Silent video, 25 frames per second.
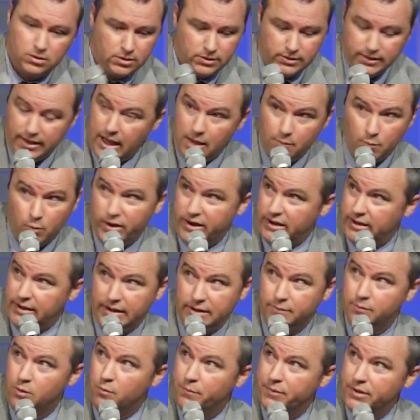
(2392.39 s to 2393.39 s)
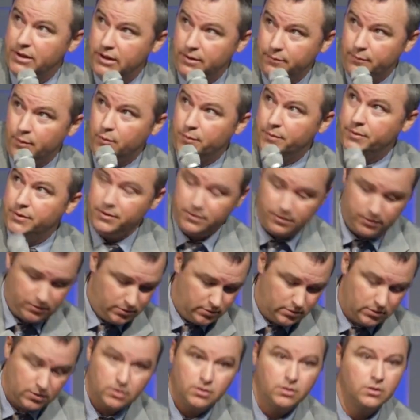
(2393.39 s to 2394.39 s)
Yeah, I'm waiting. Any moment.
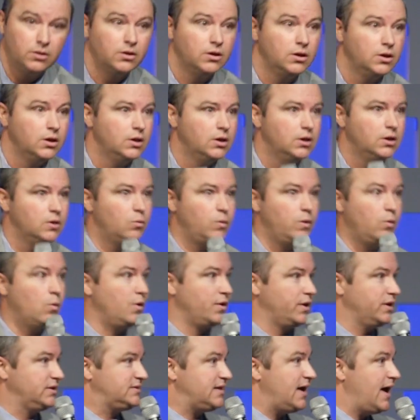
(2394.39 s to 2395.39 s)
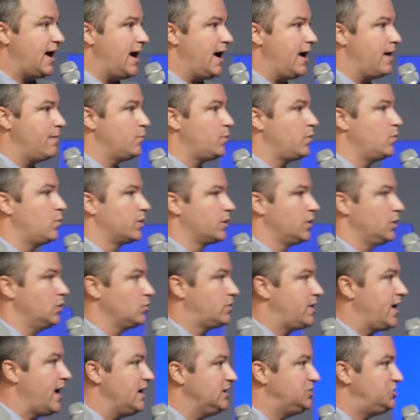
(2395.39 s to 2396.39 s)
We want a time. We want a
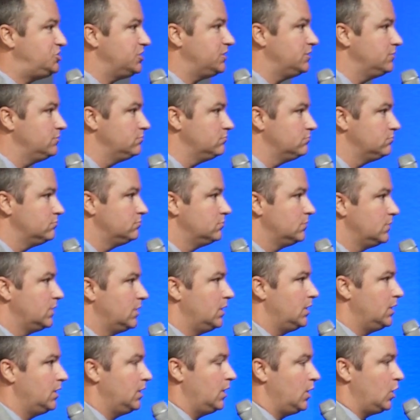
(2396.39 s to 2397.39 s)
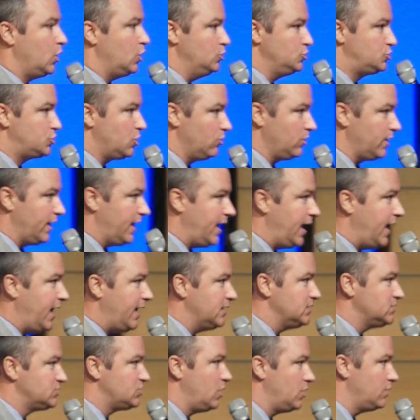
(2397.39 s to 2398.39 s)
location. Who's going to lay
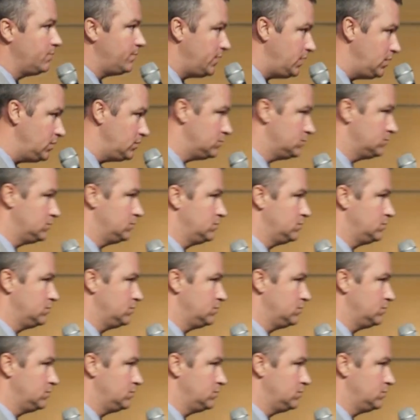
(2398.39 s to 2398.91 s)
hands on me?